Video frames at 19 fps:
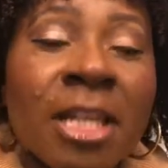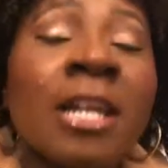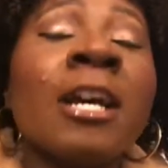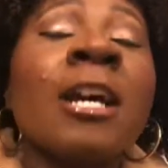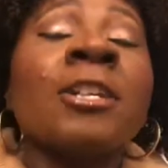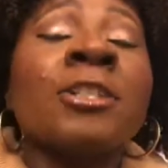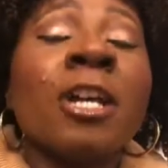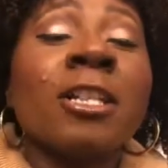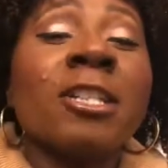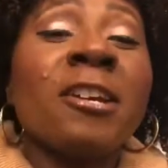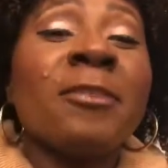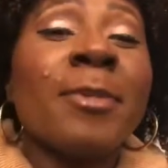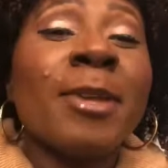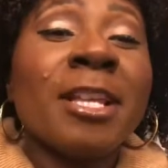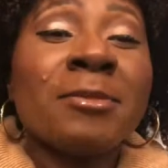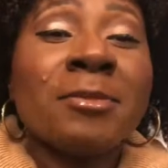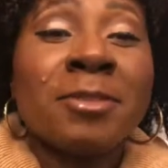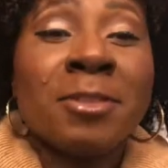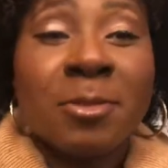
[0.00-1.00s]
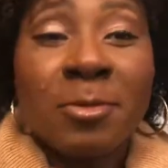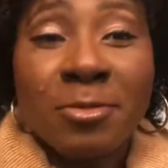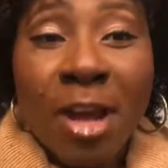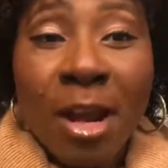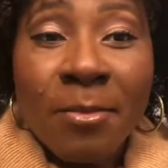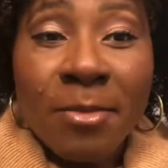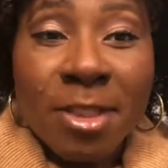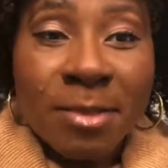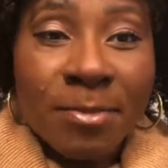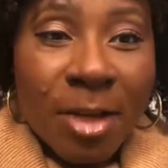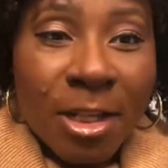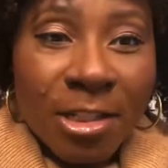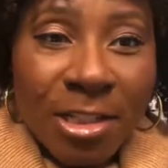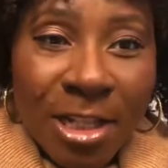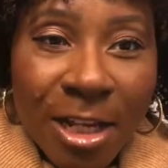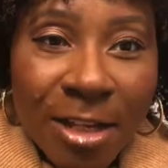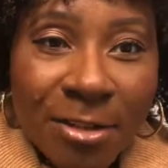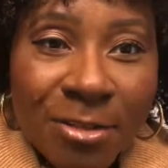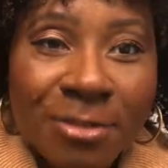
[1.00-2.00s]
Shout out to everybody that's been subscribing to my
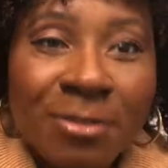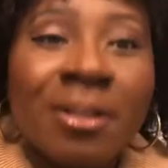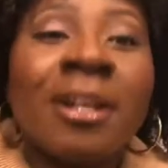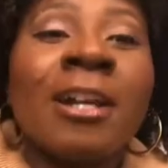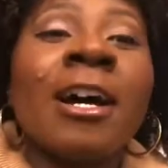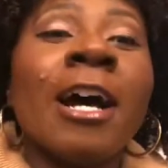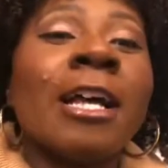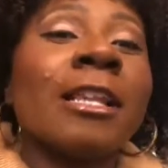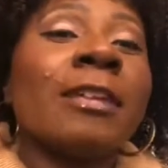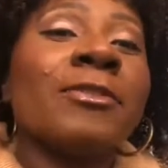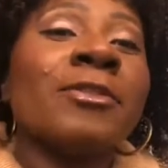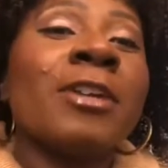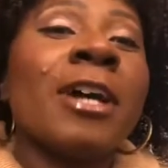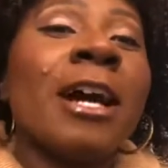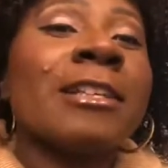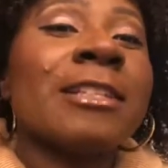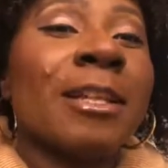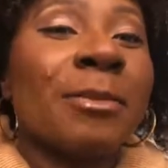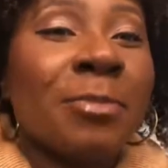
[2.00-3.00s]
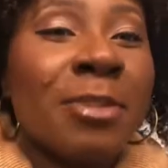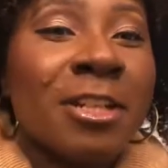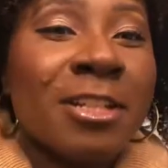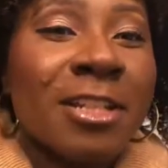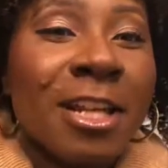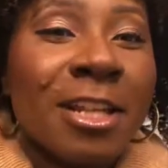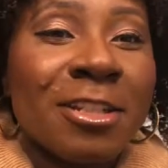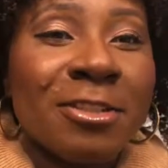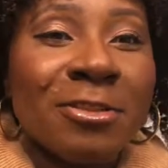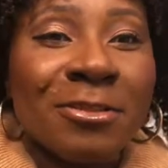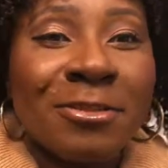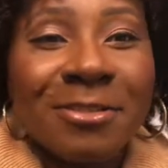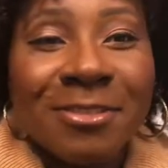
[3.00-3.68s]
channel. I love you guys. I appreciate you.